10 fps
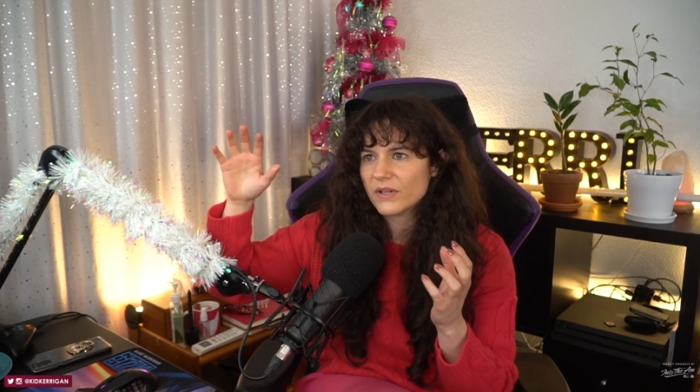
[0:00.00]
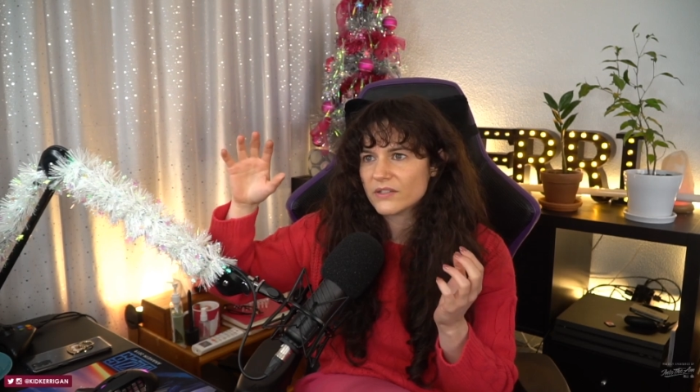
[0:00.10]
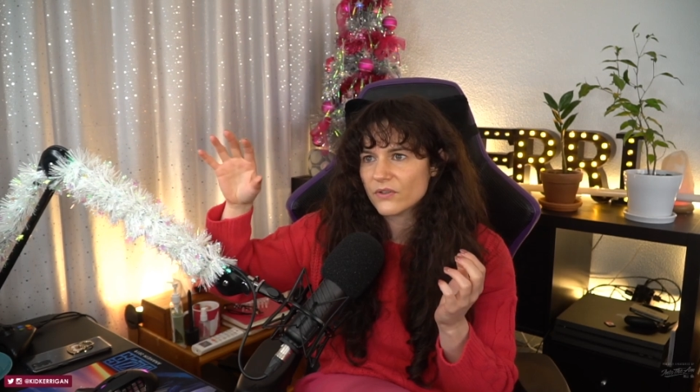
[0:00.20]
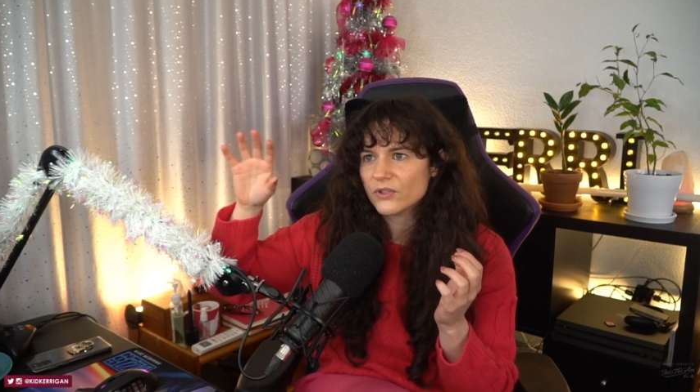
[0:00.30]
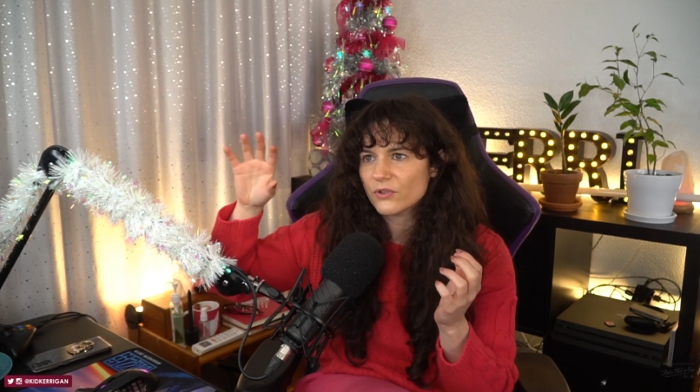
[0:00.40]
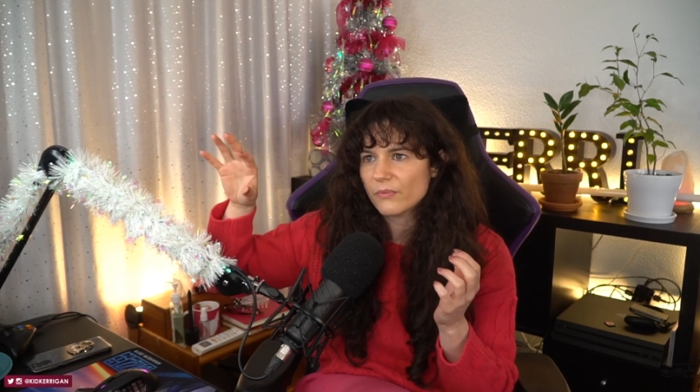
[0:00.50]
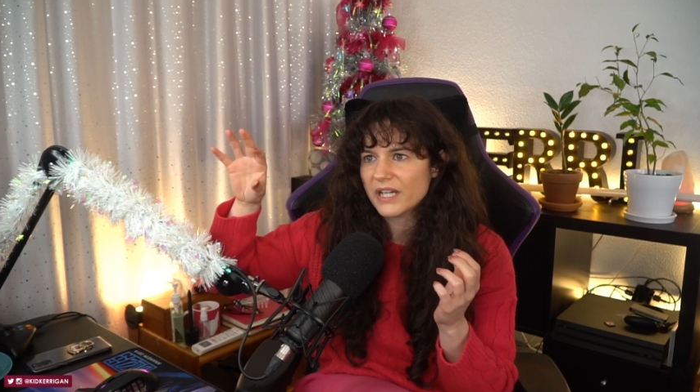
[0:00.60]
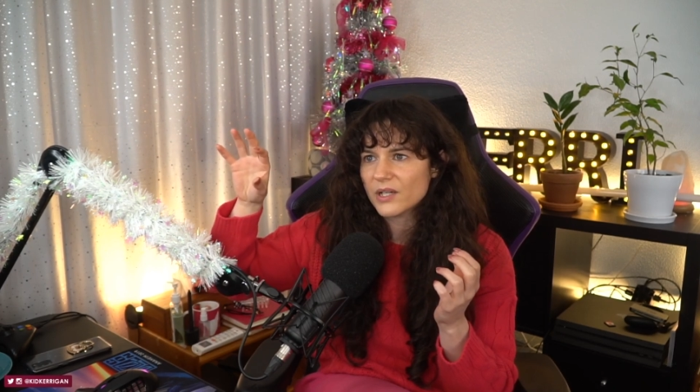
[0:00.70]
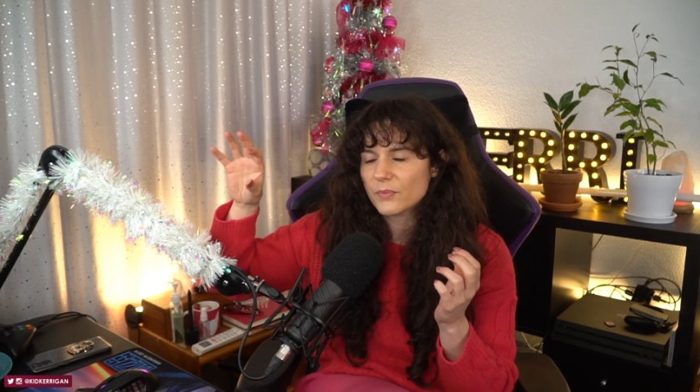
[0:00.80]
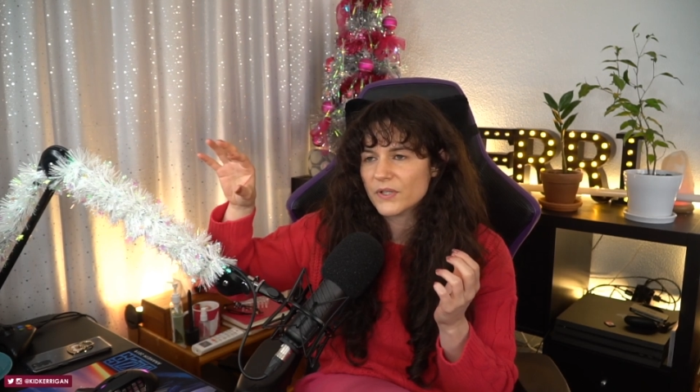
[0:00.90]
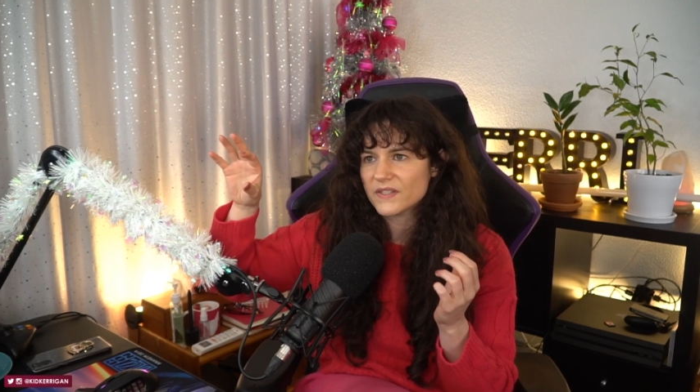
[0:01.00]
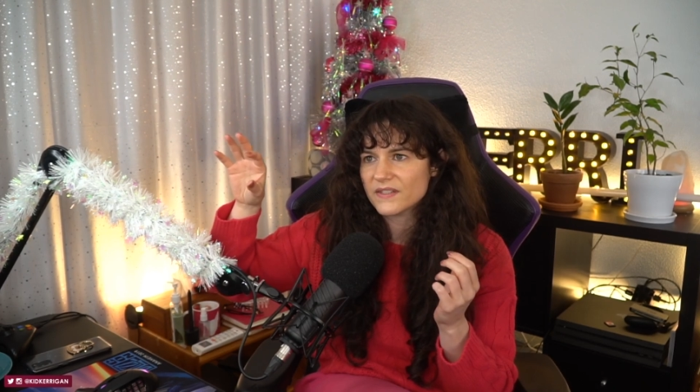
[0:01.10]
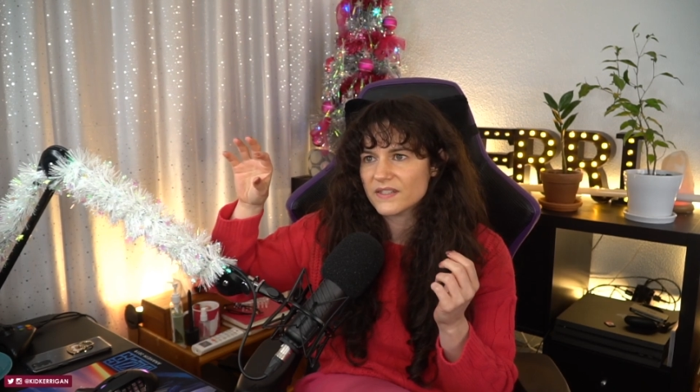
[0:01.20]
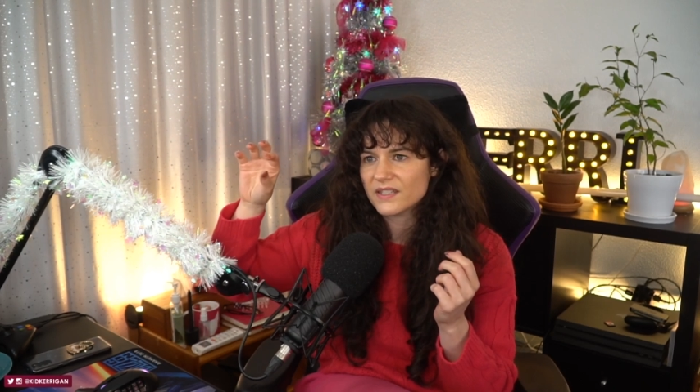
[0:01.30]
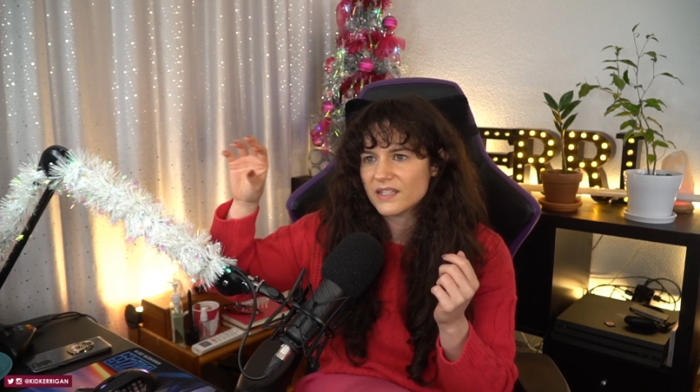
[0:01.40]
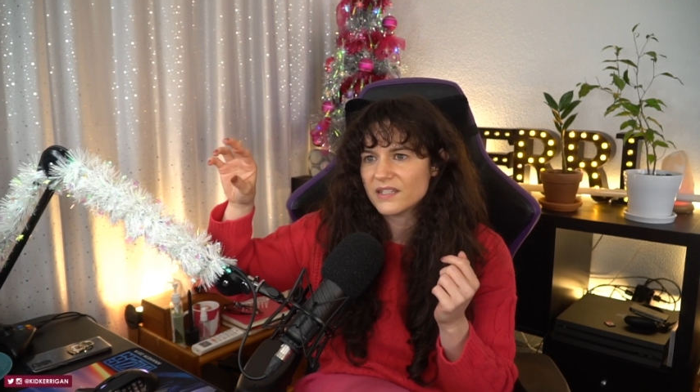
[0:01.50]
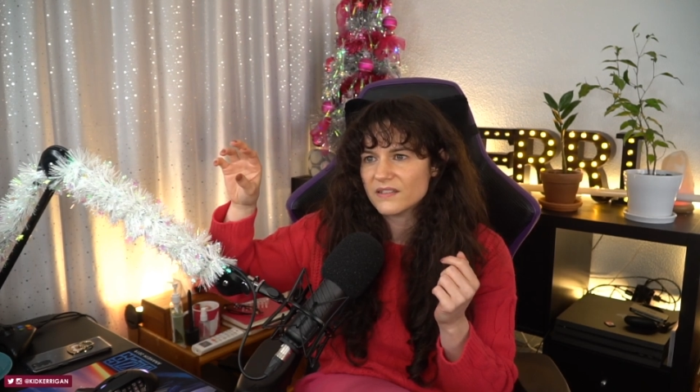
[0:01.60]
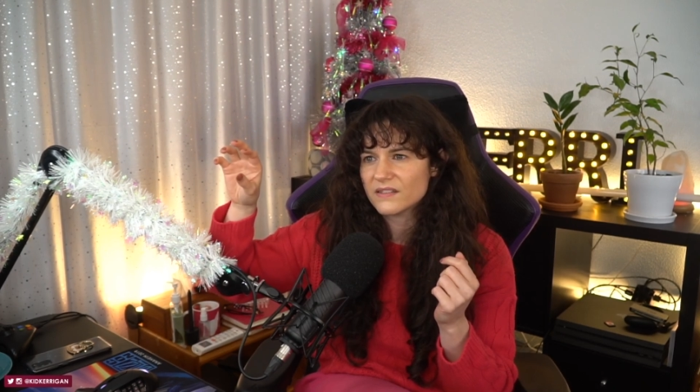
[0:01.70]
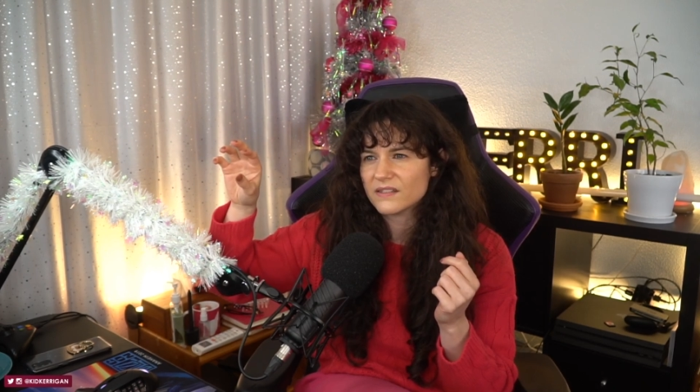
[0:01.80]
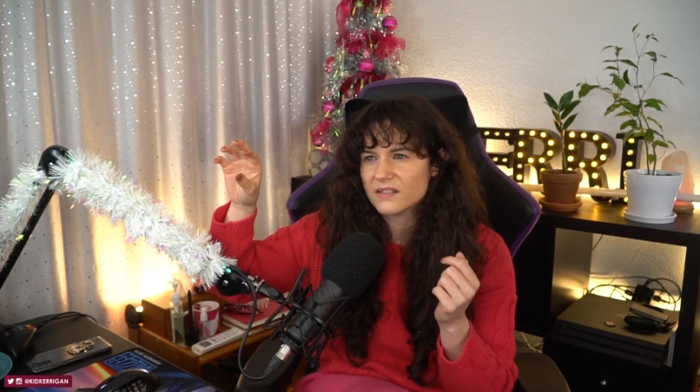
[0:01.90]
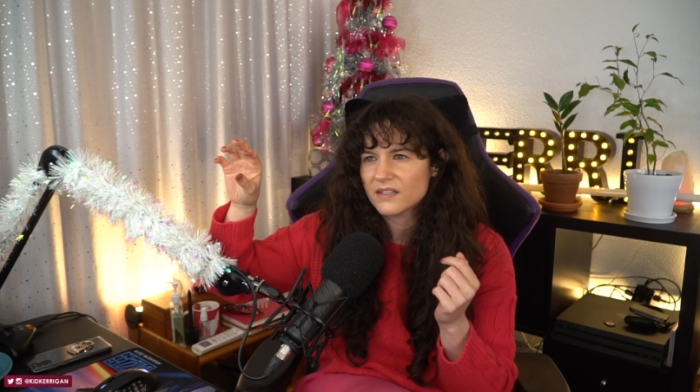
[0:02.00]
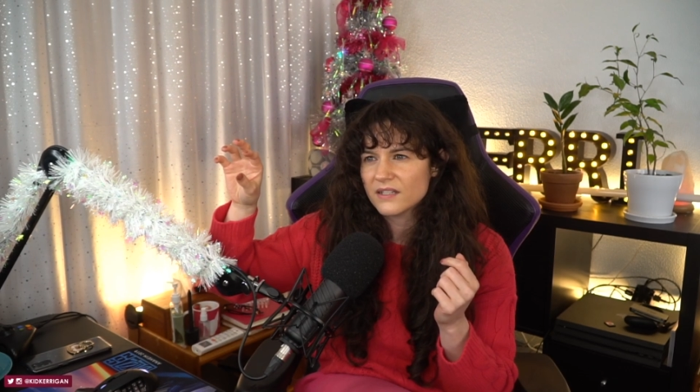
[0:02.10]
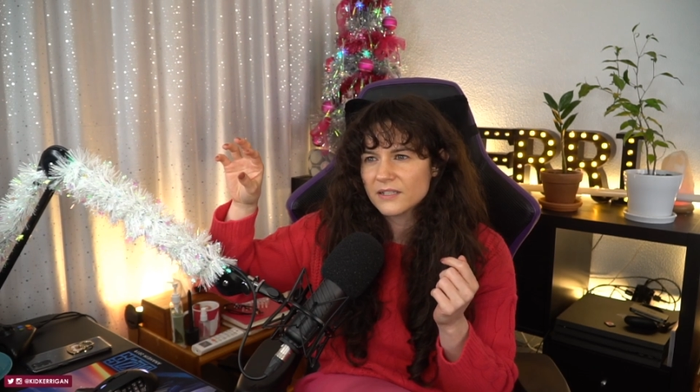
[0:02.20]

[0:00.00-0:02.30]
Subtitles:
my social media presence is